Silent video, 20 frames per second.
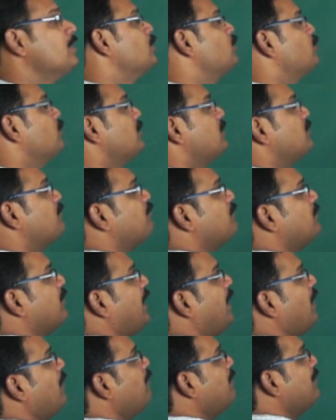So this
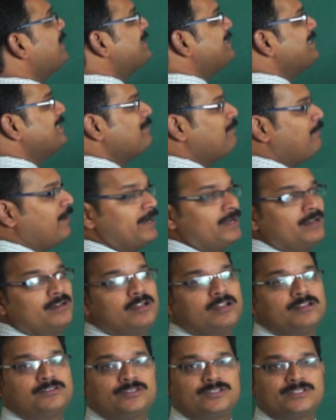A, B, C, D particle
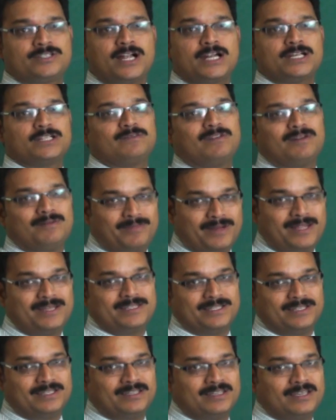also starts
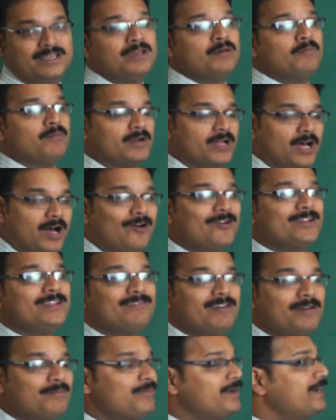vibrating. But how they
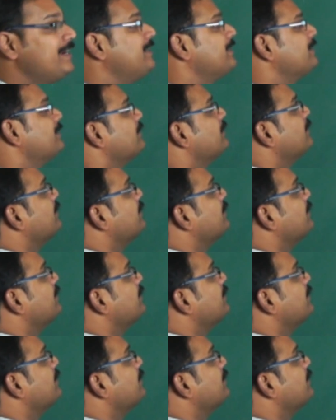vibrate?